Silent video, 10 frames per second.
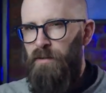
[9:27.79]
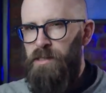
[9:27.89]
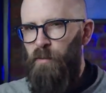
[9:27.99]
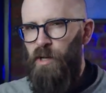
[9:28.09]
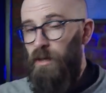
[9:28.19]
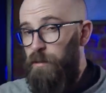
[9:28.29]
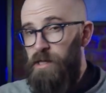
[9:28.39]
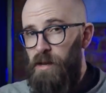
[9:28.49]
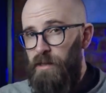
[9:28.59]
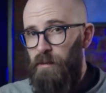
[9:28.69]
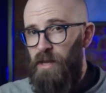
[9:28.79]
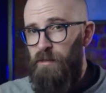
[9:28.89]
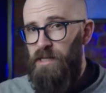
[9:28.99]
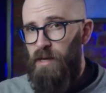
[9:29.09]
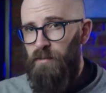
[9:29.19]
For someone observing the
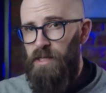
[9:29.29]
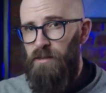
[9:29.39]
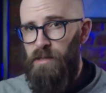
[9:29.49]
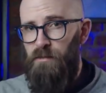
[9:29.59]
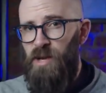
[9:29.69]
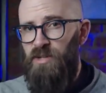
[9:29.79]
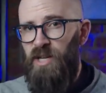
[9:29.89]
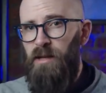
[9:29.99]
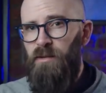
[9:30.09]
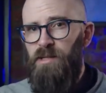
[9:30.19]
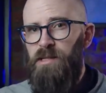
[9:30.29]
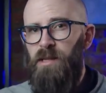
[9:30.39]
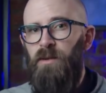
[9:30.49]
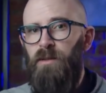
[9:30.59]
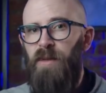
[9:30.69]
baby dung beetles emerging, it looked as
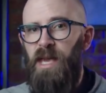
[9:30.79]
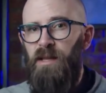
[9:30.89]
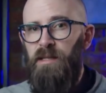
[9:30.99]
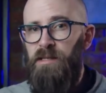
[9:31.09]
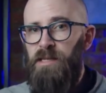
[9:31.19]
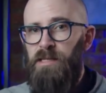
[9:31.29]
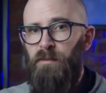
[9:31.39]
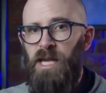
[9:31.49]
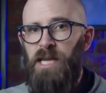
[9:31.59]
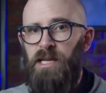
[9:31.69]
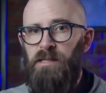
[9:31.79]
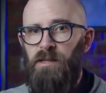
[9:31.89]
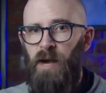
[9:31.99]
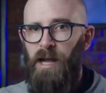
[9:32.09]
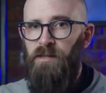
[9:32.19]
though the male had disappeared
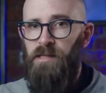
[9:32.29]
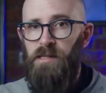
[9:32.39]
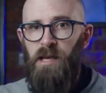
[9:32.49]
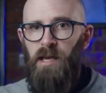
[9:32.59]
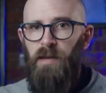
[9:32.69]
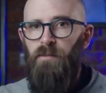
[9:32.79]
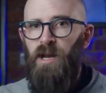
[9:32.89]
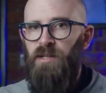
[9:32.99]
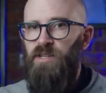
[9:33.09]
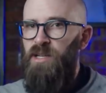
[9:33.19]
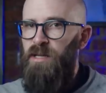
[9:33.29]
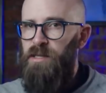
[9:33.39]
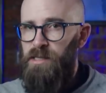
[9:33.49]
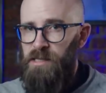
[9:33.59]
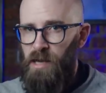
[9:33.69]
underground and emerged emerged
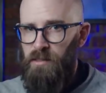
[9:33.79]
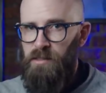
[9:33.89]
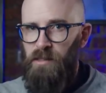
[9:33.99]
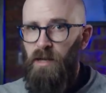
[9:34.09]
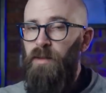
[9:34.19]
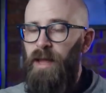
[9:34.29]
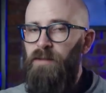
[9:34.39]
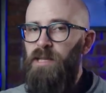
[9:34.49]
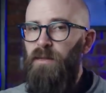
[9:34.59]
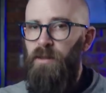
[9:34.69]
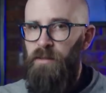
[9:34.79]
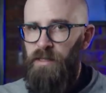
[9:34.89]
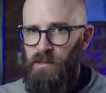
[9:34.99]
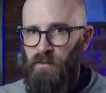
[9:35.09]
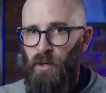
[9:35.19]
as a youngster without any
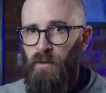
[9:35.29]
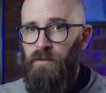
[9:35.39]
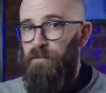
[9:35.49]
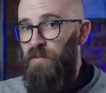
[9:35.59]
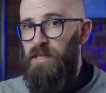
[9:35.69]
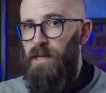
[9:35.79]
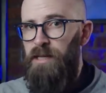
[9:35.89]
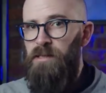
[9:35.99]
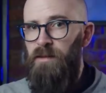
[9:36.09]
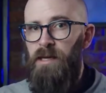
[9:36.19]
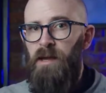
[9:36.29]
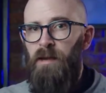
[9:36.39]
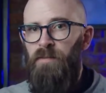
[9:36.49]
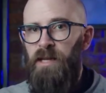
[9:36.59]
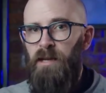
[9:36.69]
females involved. This led to the
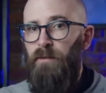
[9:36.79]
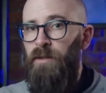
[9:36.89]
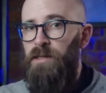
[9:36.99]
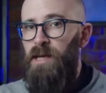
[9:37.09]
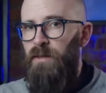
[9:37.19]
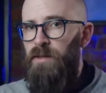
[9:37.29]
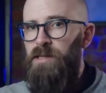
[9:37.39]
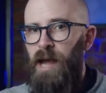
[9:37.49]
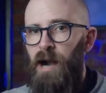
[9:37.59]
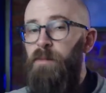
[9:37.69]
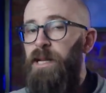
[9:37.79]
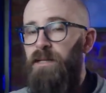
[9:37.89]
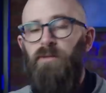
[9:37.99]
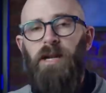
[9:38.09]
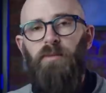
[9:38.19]
belief that the scarab had
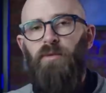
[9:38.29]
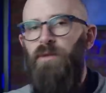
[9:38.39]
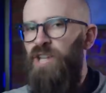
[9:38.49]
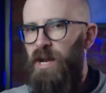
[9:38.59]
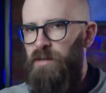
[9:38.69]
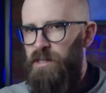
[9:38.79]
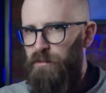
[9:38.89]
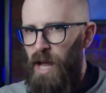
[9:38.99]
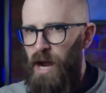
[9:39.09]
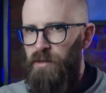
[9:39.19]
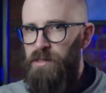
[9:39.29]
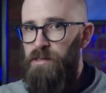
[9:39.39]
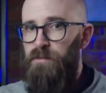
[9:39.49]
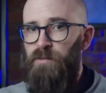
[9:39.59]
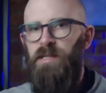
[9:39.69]
incredible regenerative
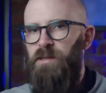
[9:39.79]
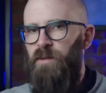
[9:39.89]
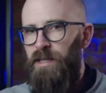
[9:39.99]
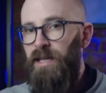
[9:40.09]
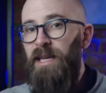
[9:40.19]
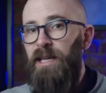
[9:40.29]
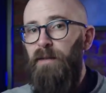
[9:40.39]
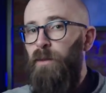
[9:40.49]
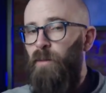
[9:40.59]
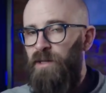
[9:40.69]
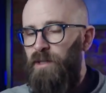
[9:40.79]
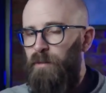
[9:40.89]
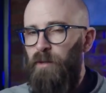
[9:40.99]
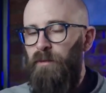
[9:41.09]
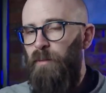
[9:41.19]
powers, just what you need if you wanted to
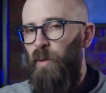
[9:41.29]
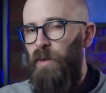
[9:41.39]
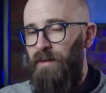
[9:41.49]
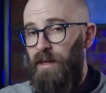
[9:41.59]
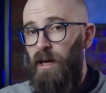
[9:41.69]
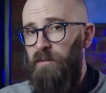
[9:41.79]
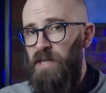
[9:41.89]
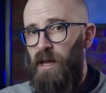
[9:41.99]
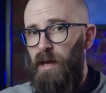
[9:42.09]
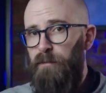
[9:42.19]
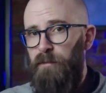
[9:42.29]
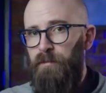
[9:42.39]
be reborn in the afterlife.